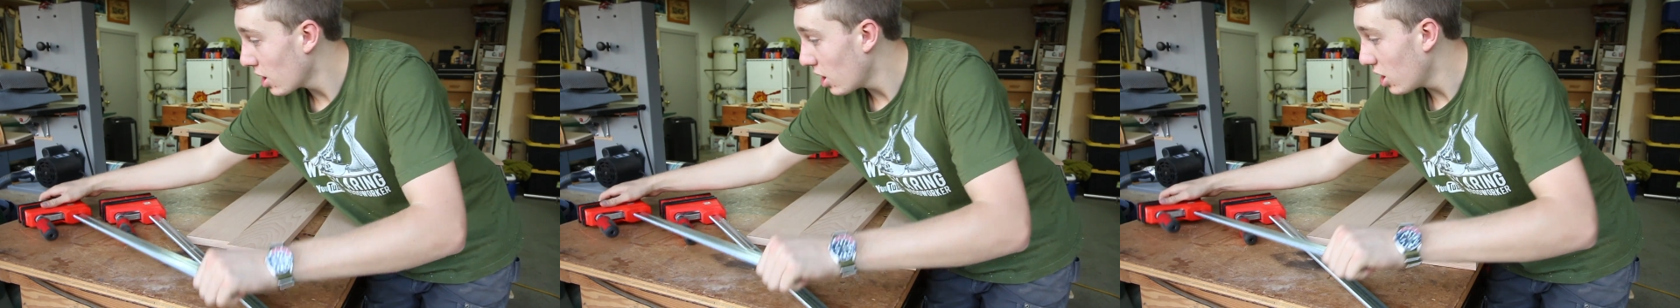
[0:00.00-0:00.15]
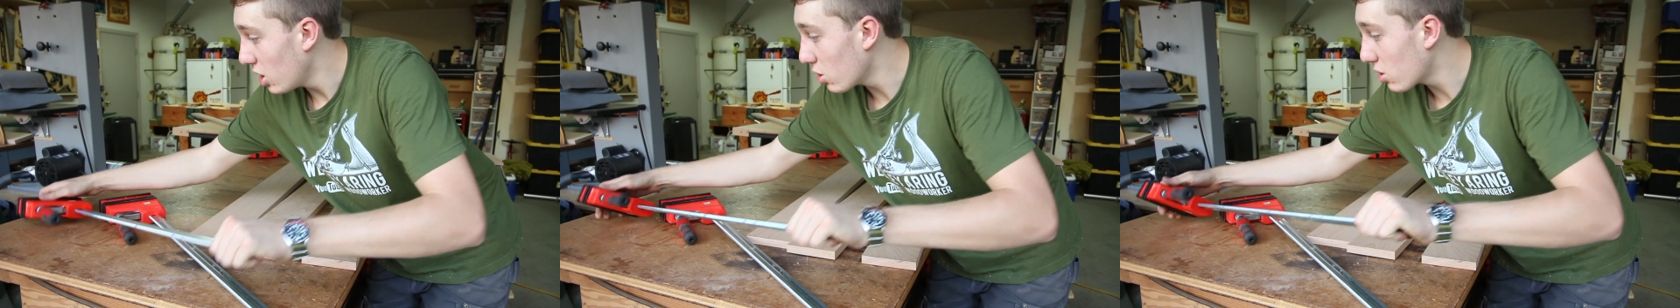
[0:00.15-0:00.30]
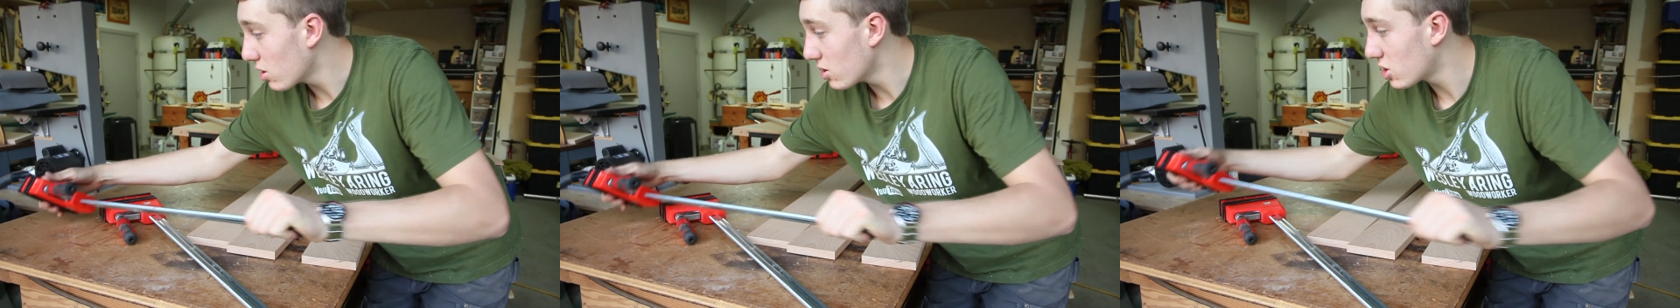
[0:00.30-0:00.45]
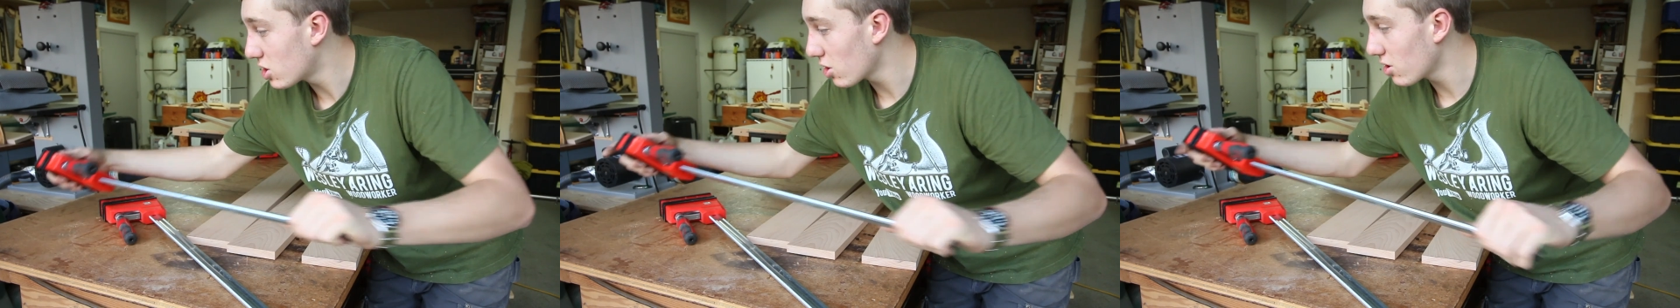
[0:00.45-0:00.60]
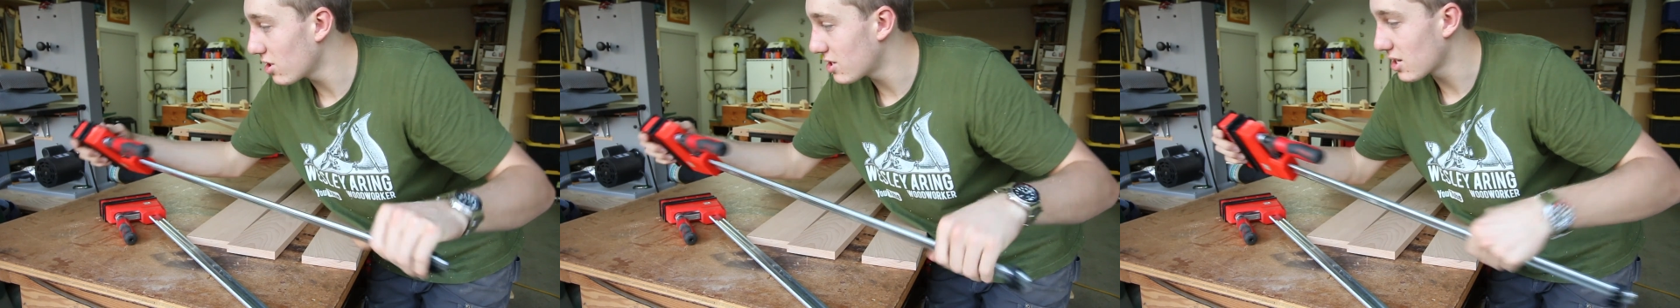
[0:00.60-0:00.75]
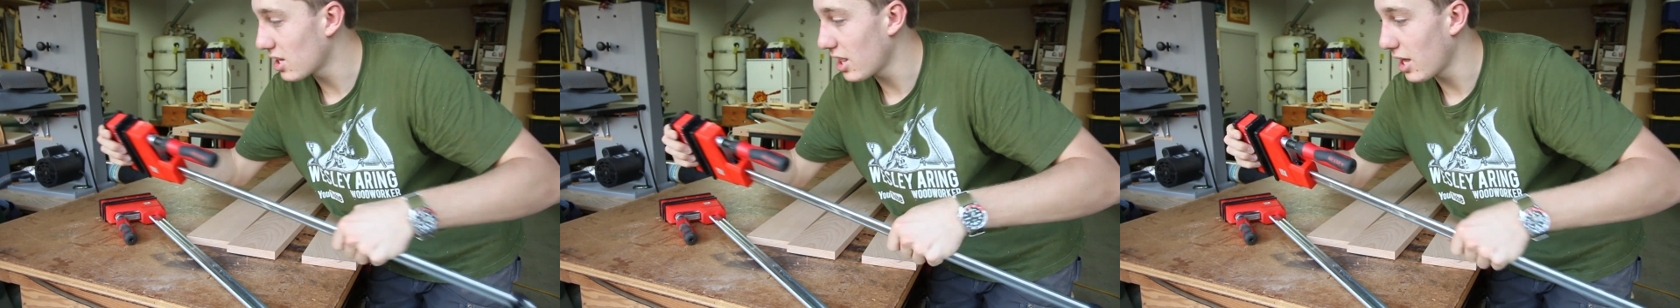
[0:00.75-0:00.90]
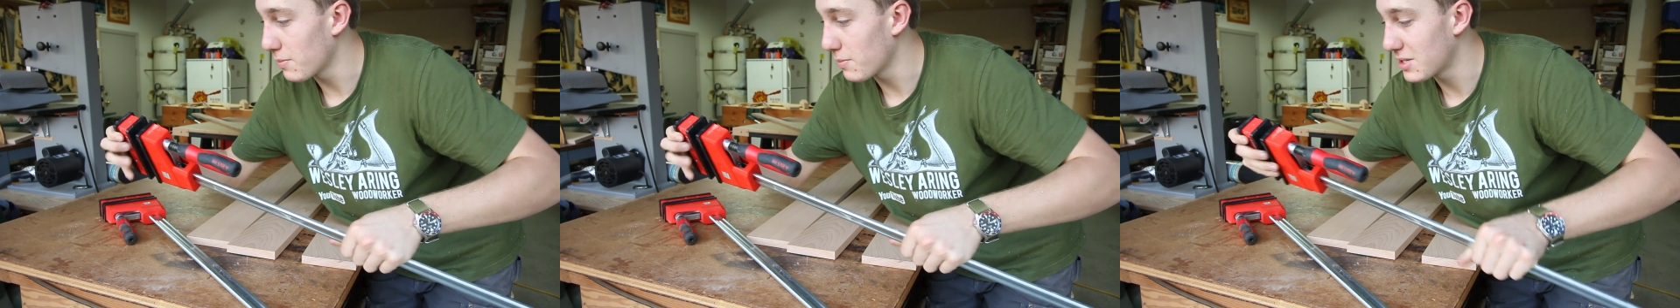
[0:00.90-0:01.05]
you could turn this
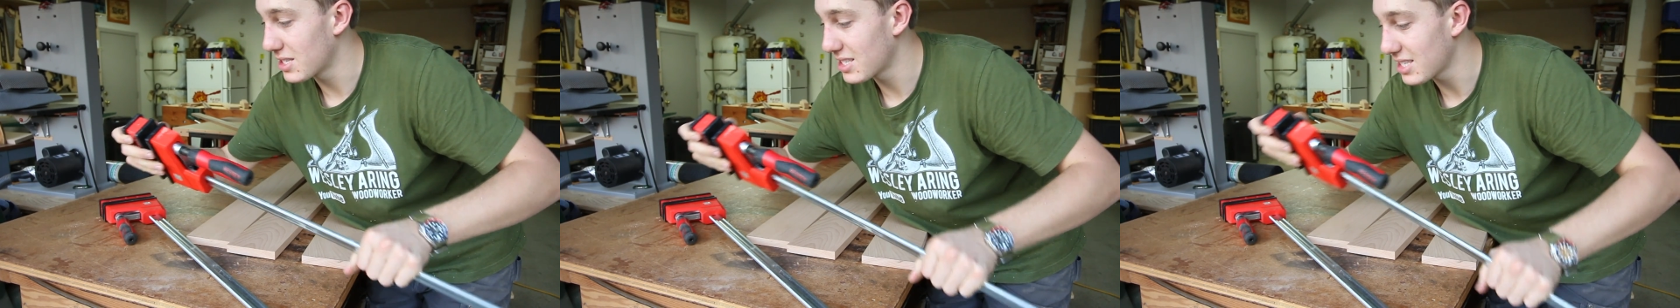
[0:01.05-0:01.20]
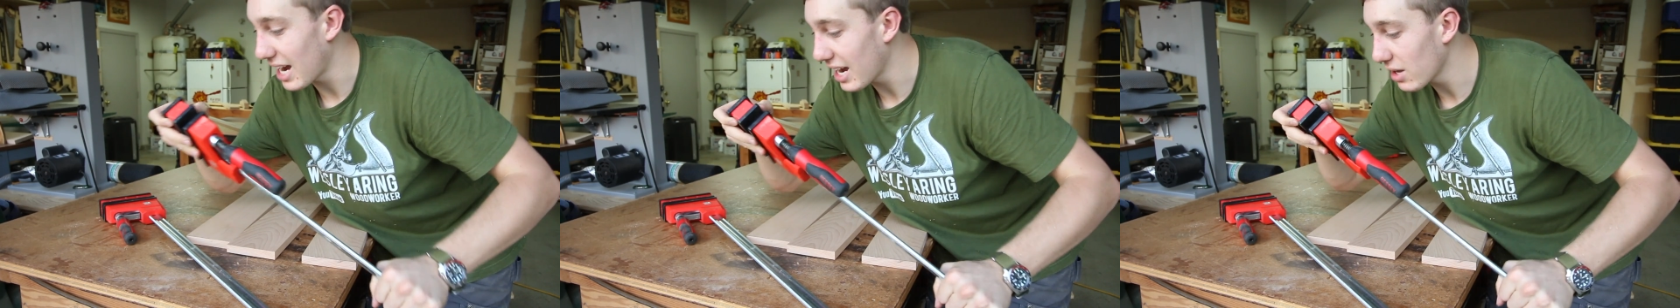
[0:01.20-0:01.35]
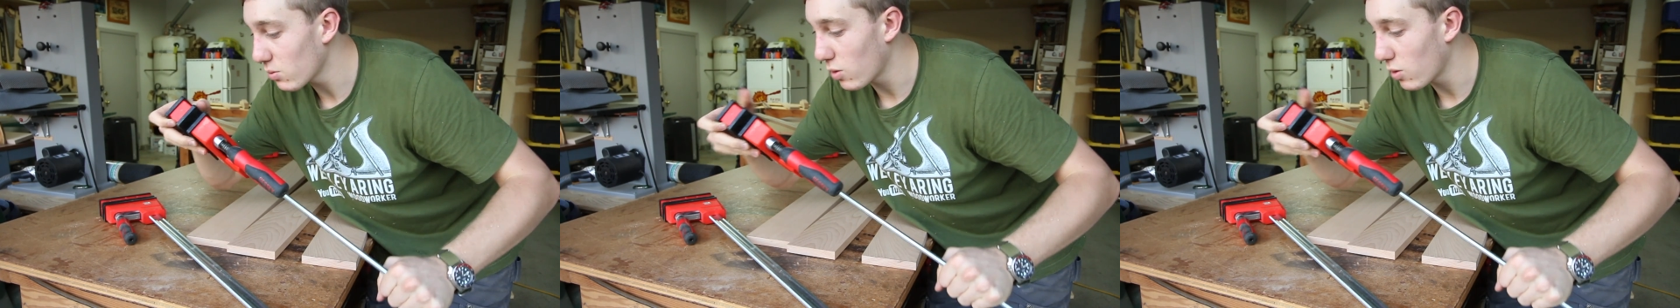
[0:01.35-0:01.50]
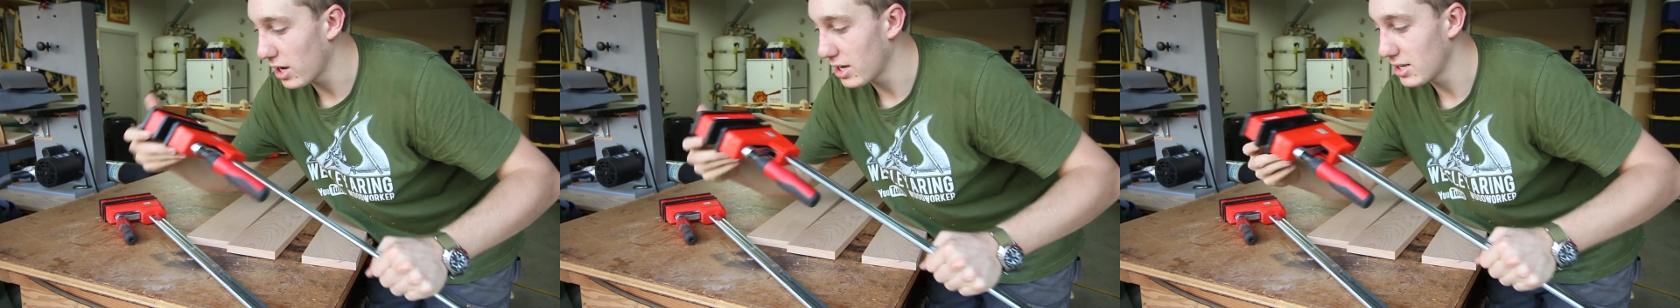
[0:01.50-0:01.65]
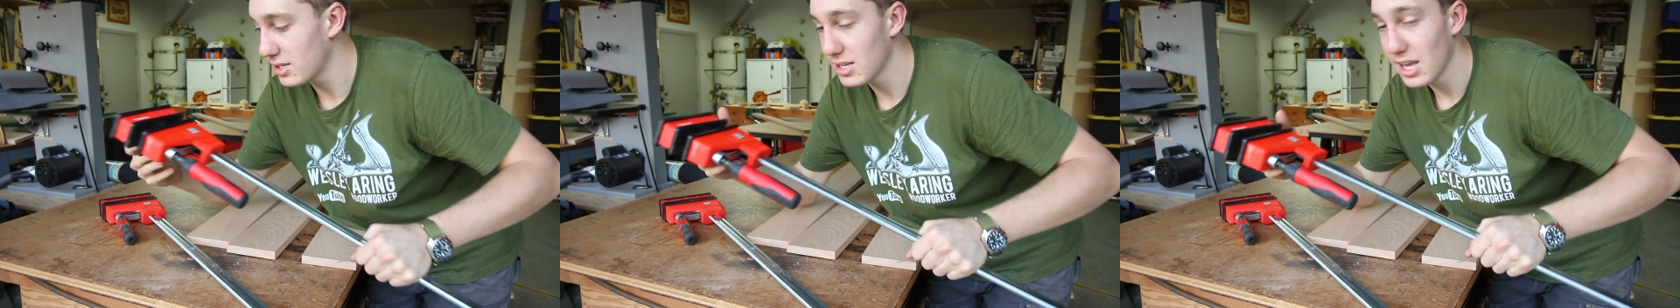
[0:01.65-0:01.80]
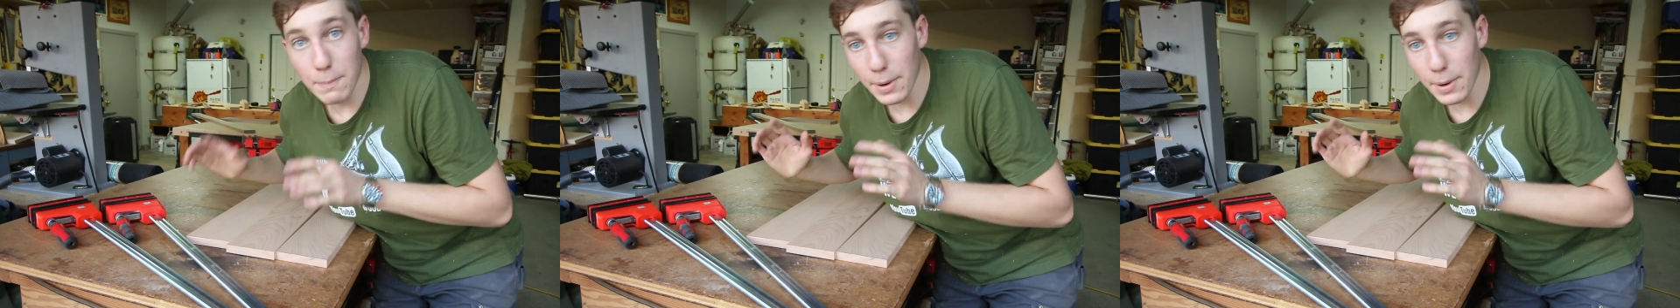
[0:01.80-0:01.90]
clamp sideways,